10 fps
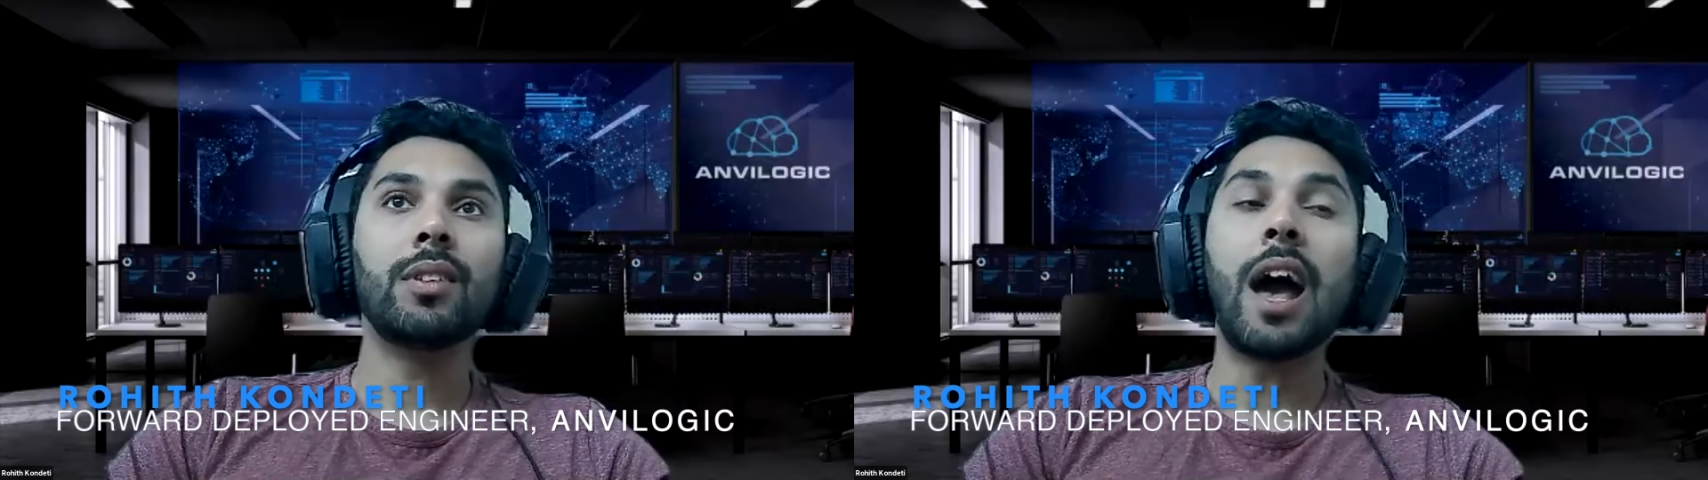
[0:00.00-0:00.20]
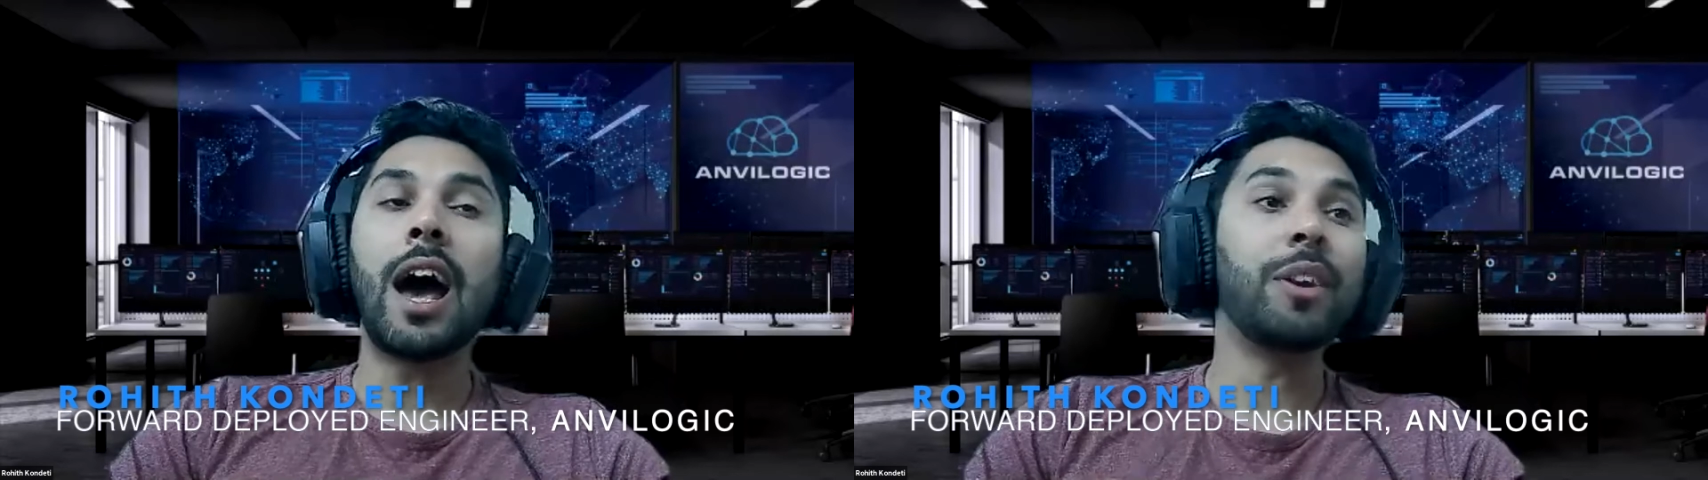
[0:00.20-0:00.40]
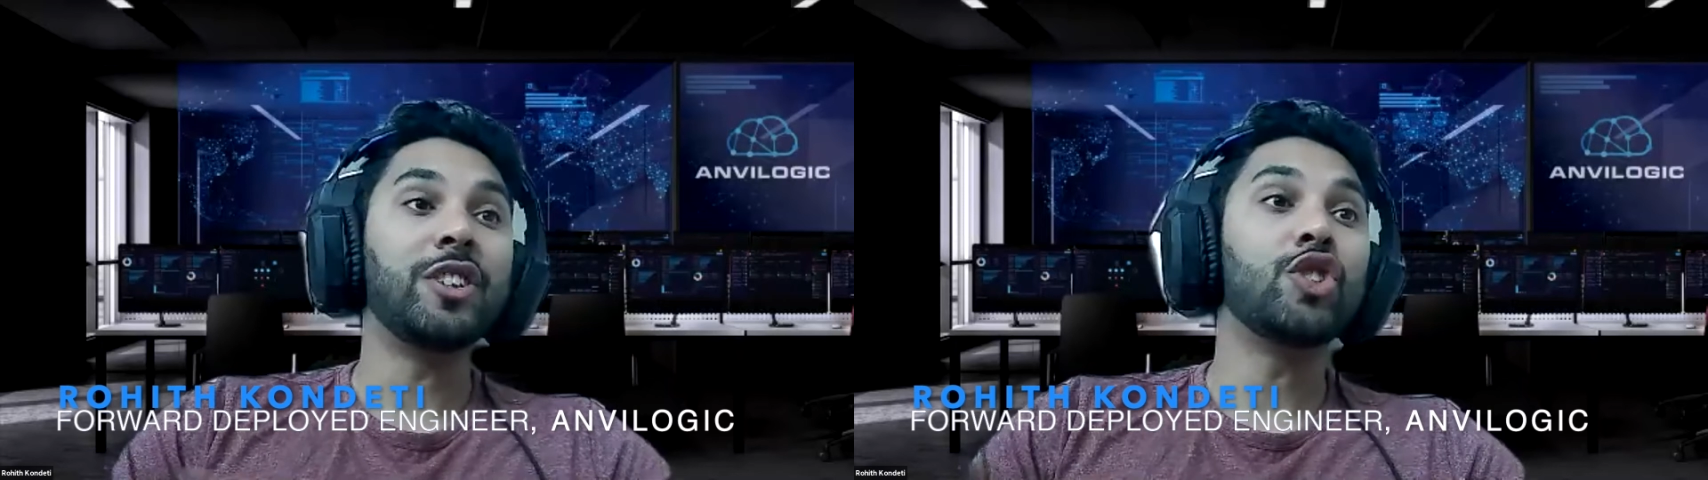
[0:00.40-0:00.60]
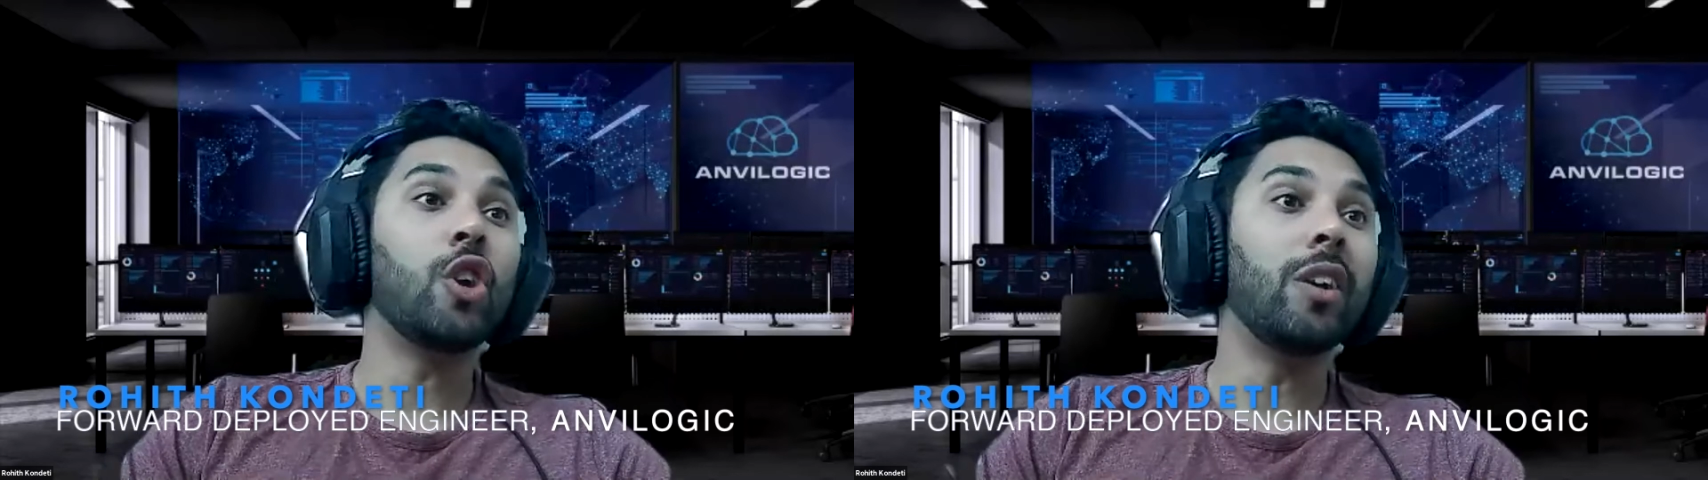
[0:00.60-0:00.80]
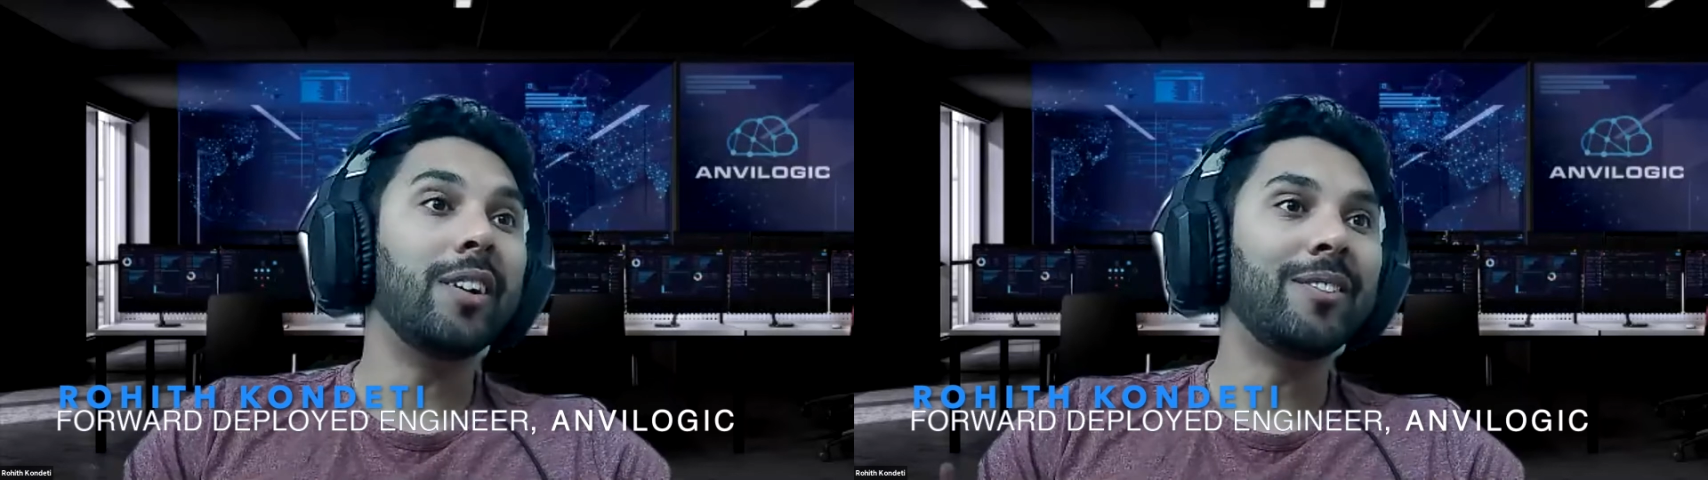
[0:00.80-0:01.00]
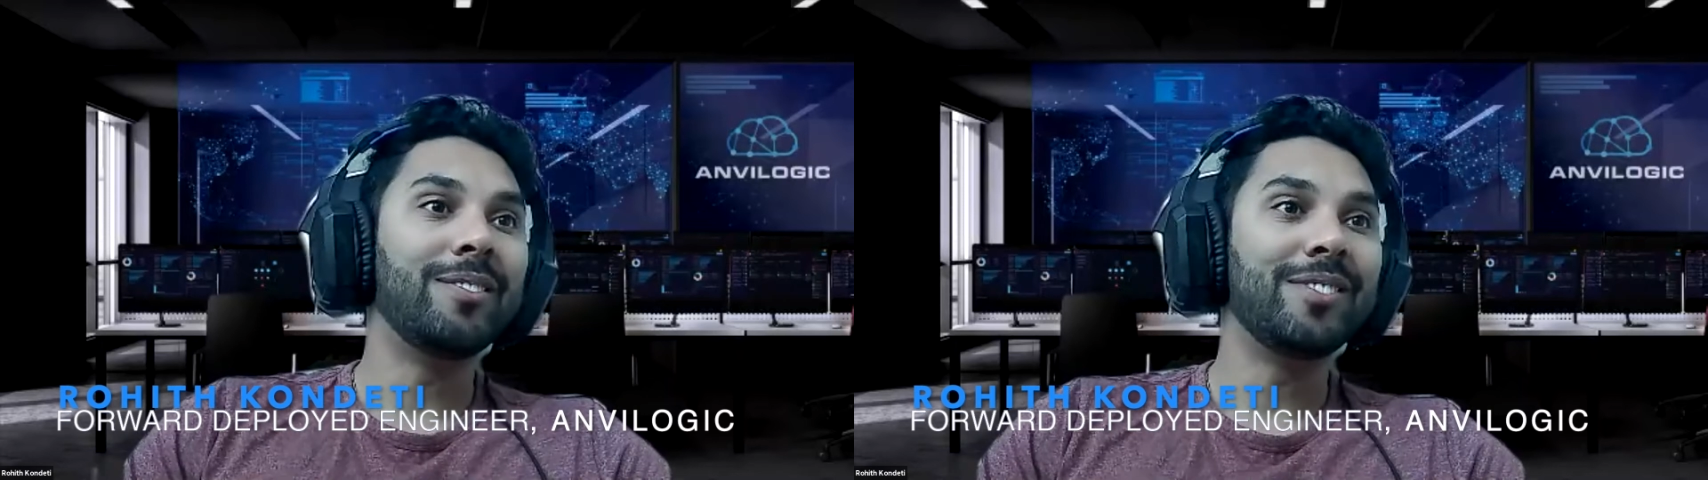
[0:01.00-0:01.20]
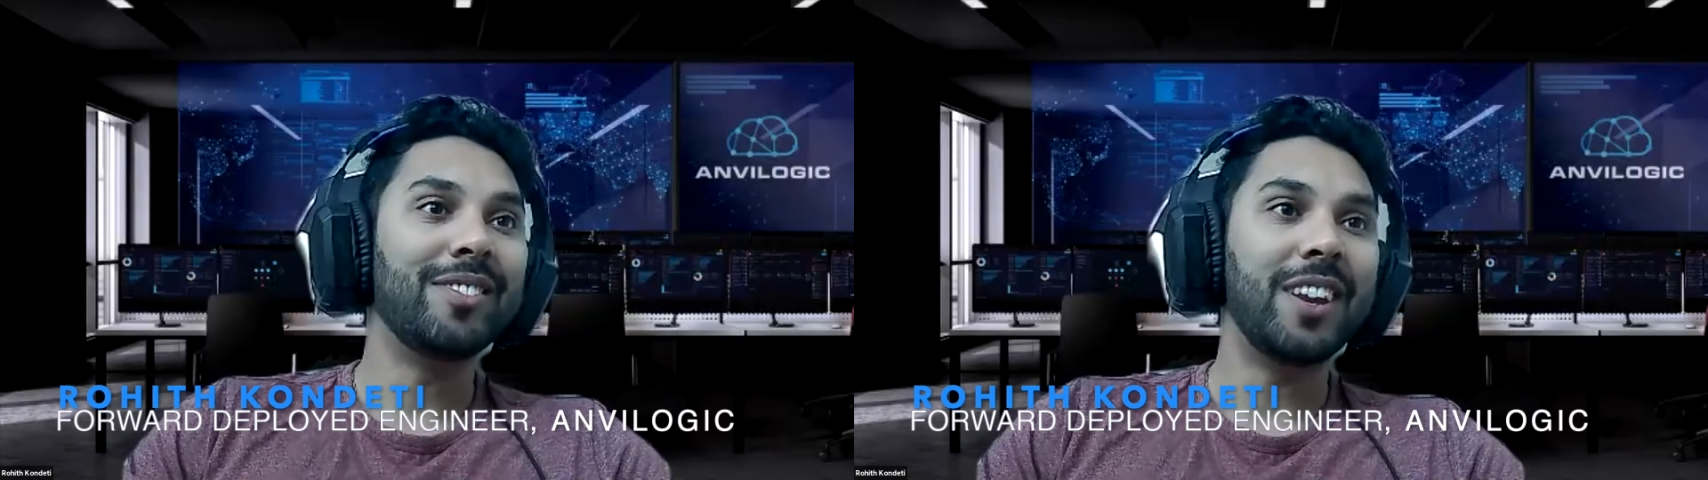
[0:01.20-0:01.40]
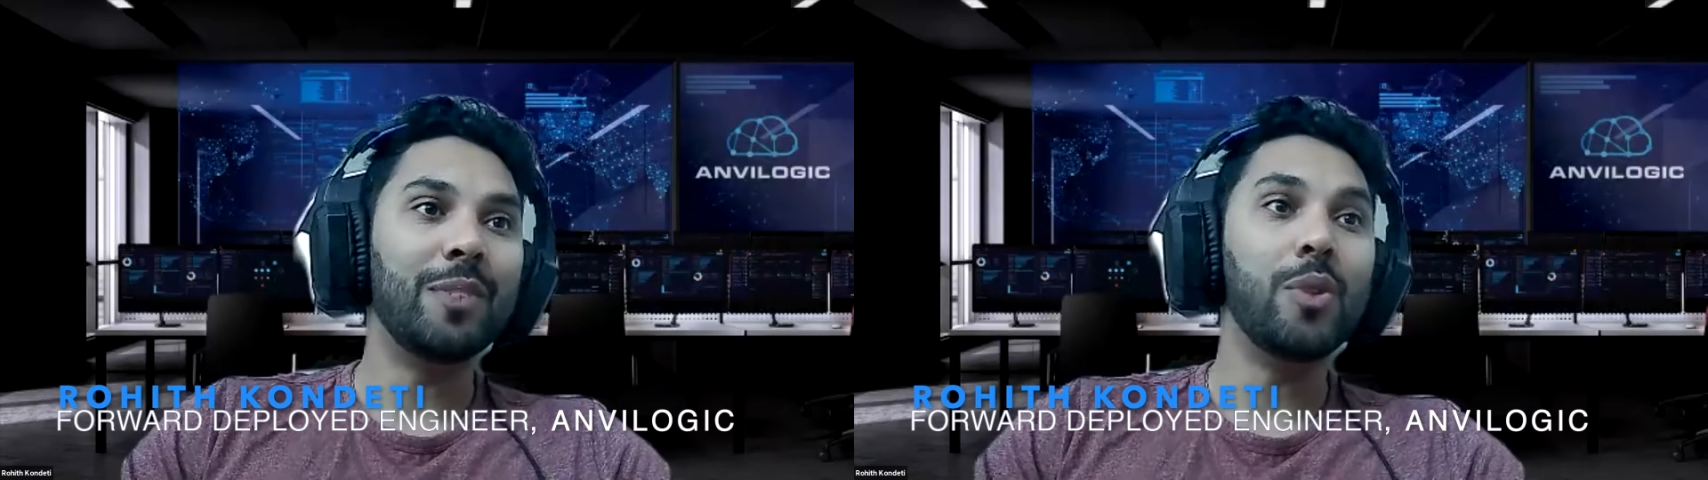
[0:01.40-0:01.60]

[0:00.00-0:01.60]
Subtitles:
how do I start, right?